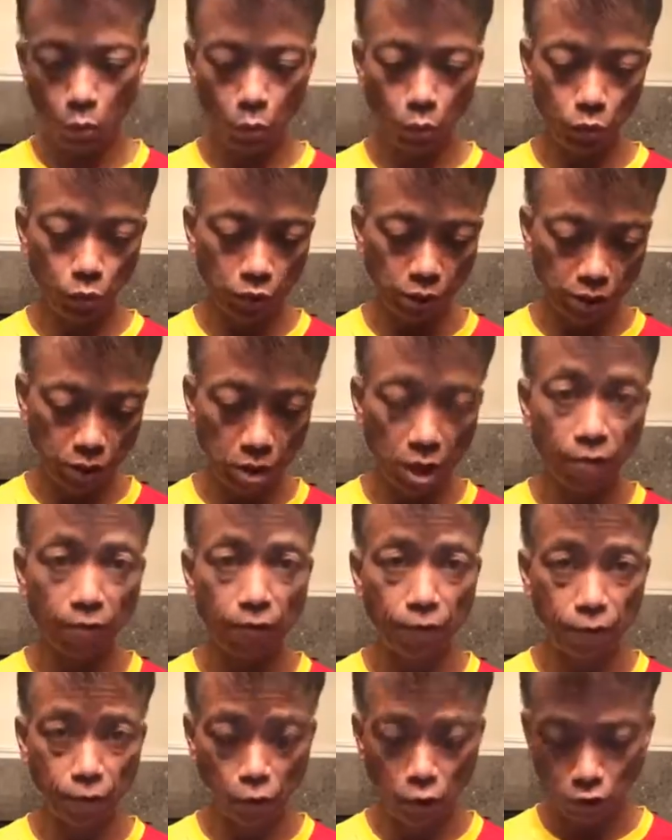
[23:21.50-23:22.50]
just covered,
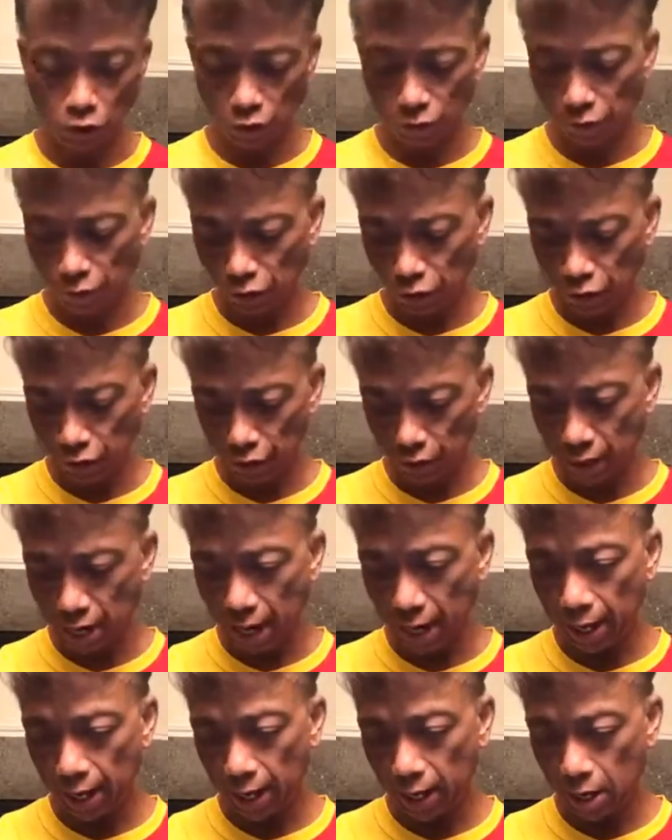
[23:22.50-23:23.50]
for those of you who just
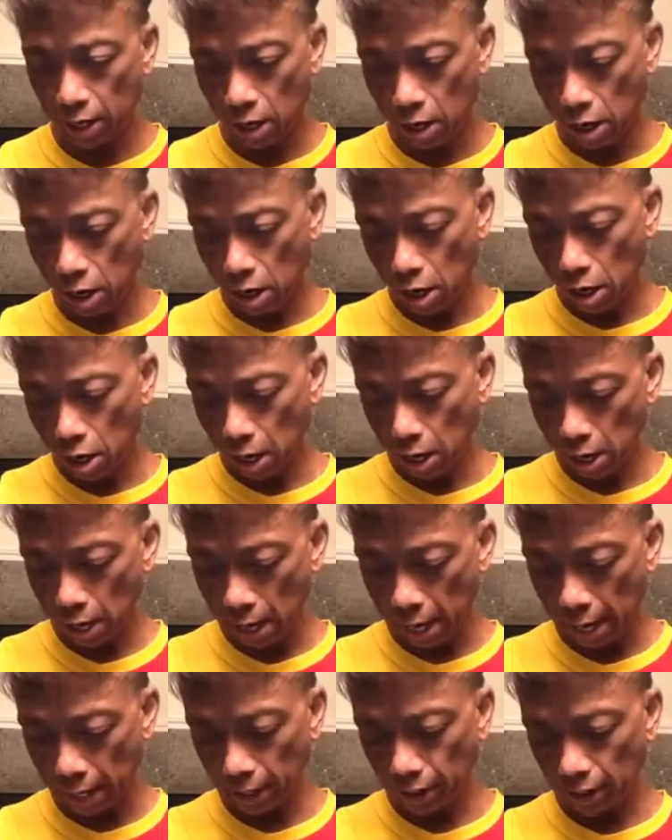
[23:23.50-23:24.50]
got in,
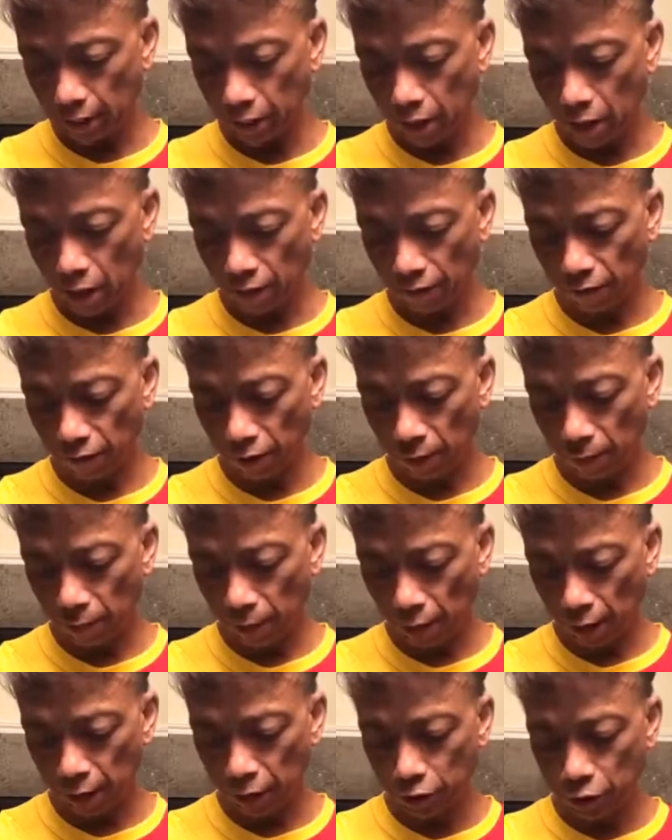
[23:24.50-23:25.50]
I just covered
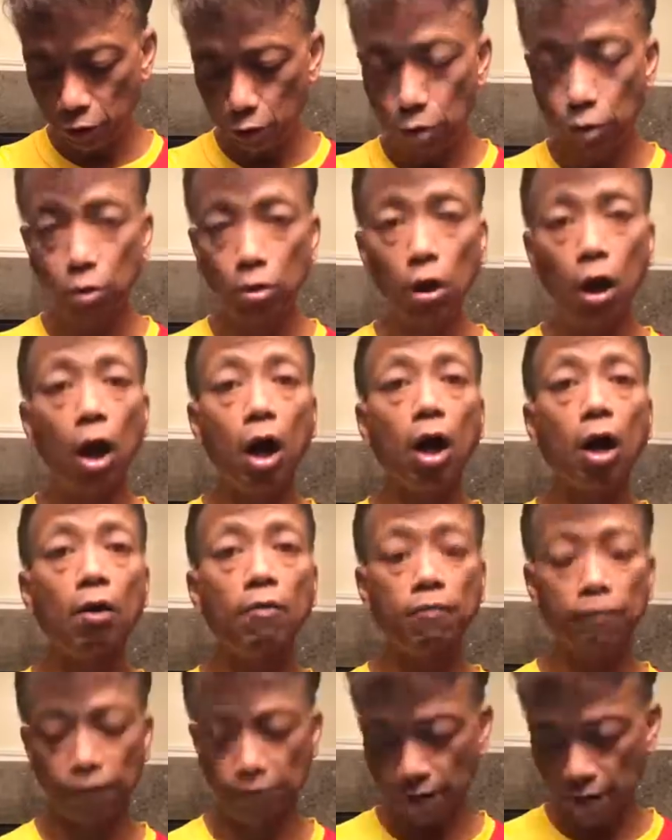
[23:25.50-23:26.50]
part 2
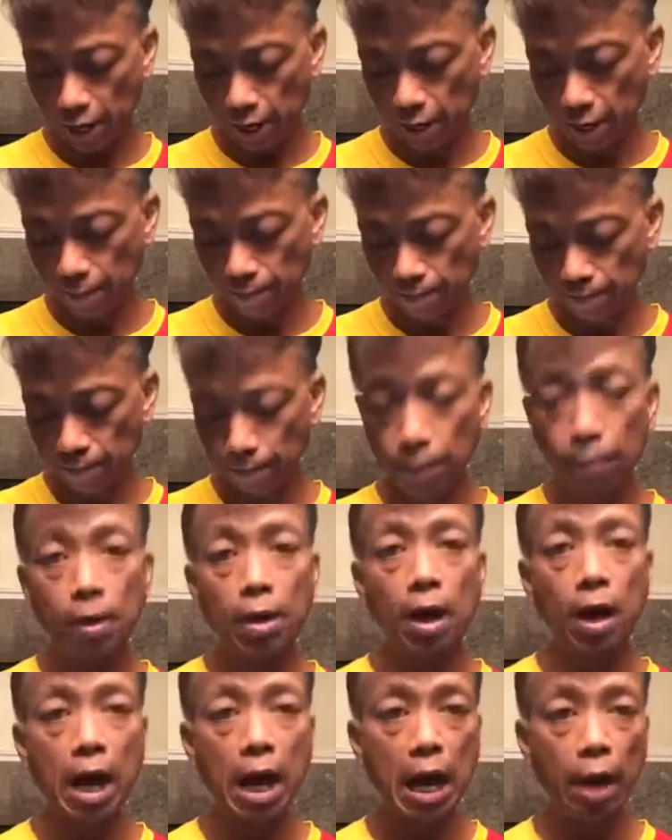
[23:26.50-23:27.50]
of
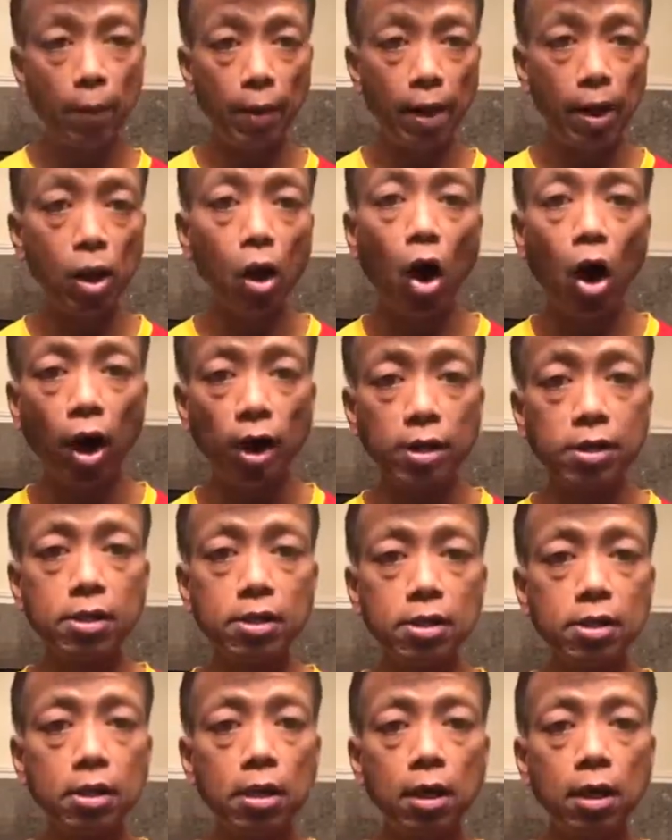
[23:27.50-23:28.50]
how I
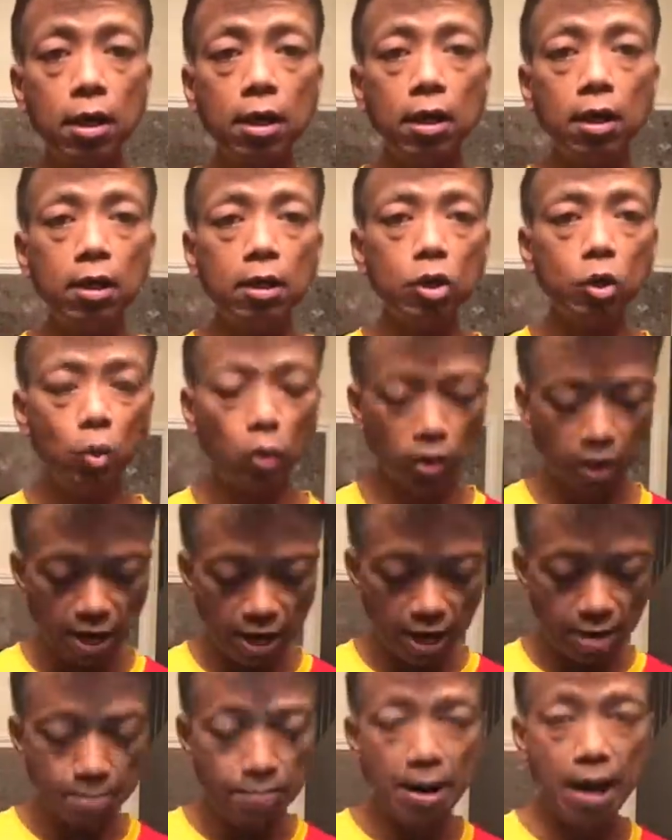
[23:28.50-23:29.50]
lost
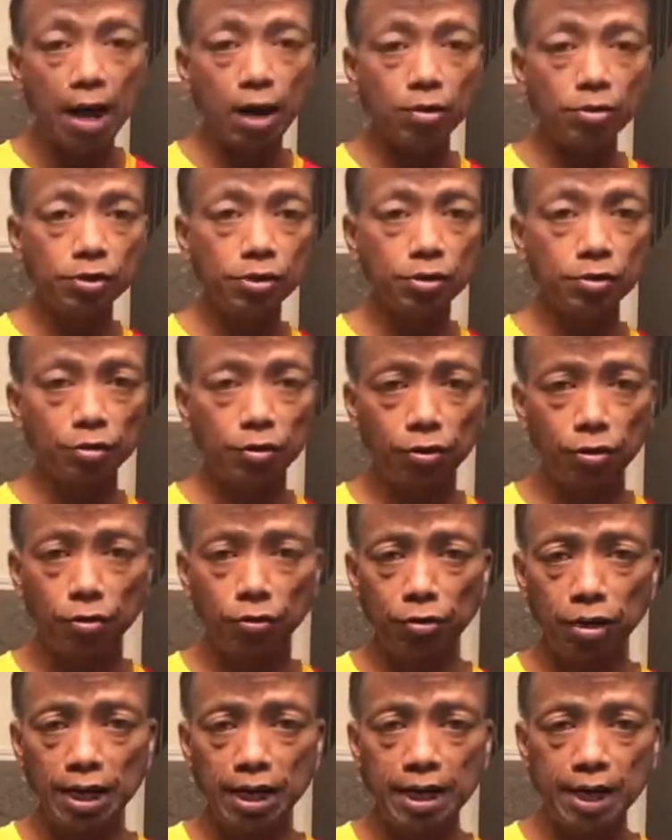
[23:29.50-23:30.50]
29 pounds in
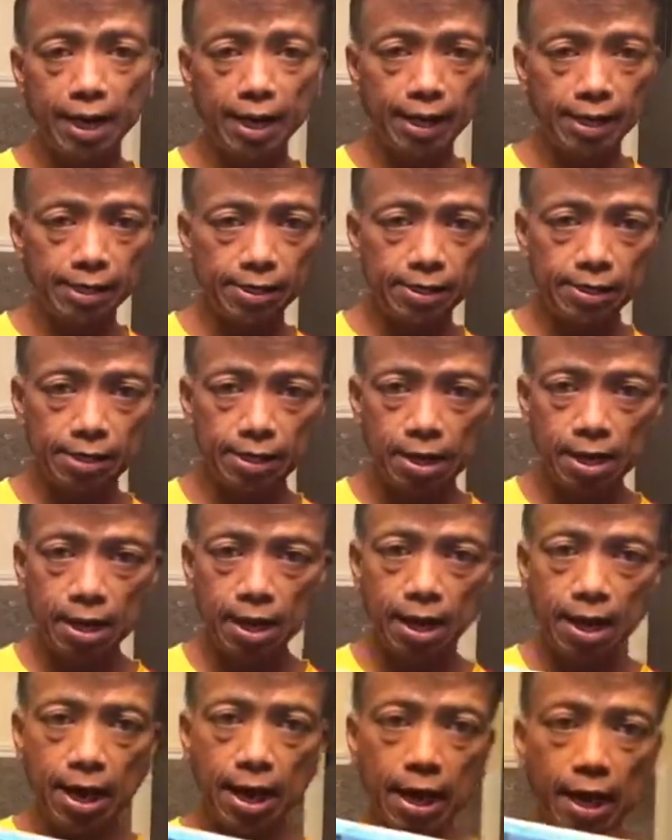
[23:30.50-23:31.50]
33 days.
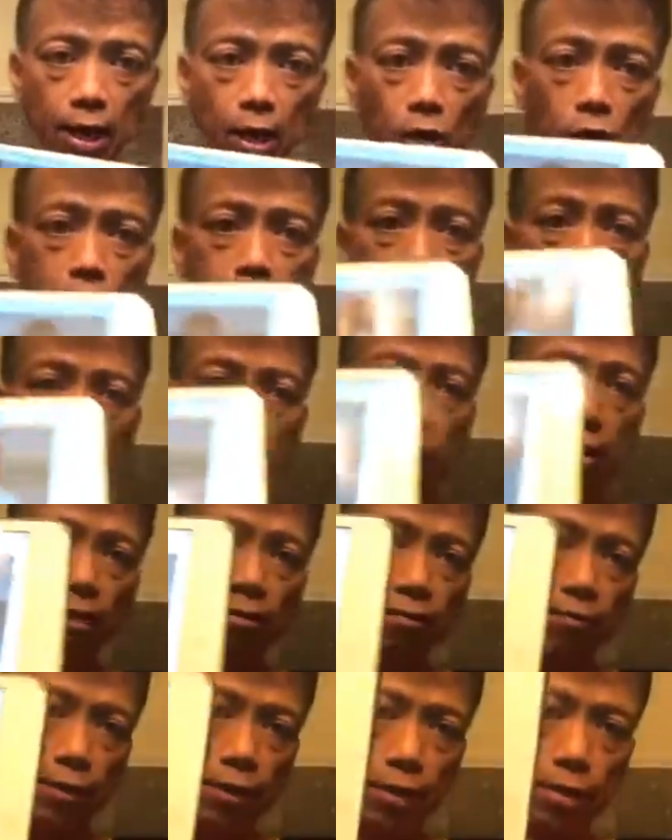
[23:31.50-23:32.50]
And look at the
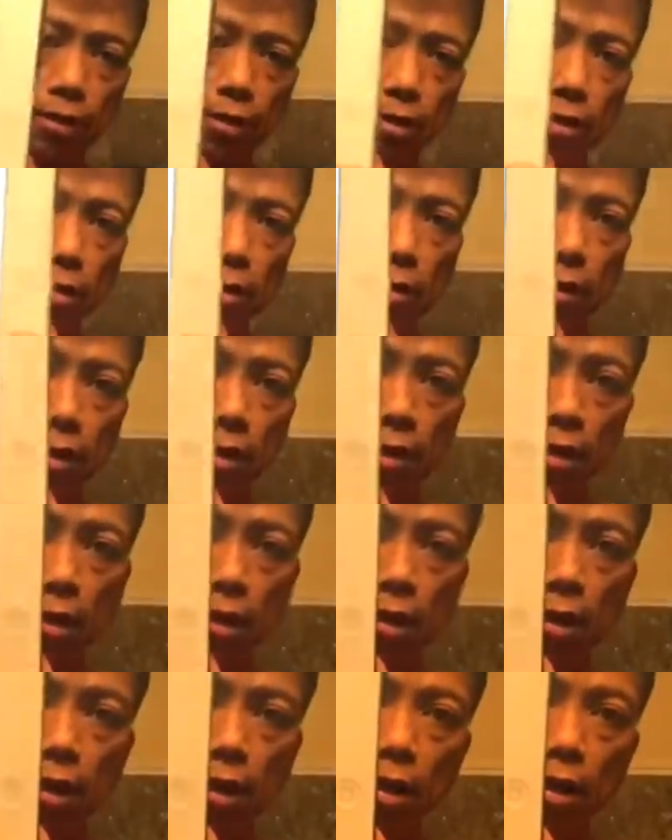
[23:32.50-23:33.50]
difference.
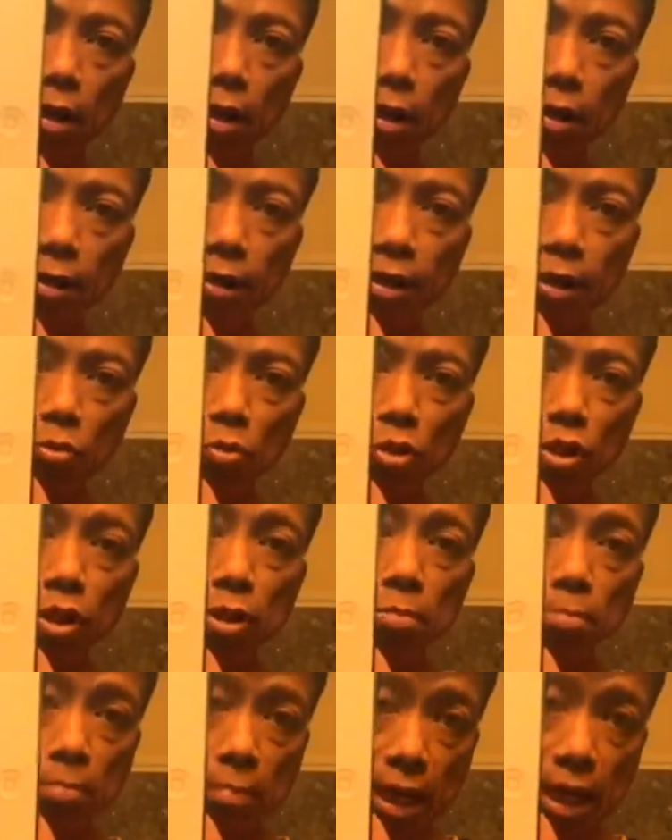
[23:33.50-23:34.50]
This was
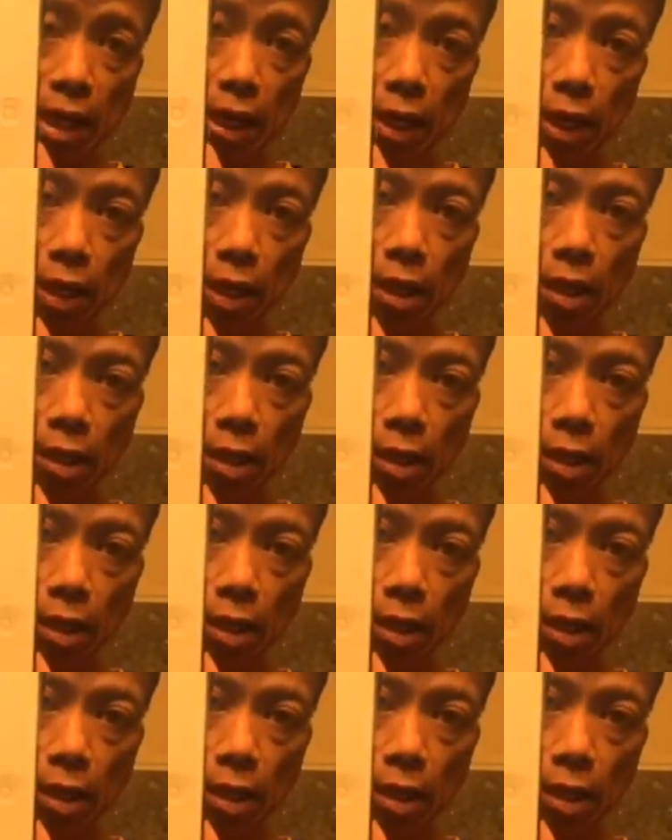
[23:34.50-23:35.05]
me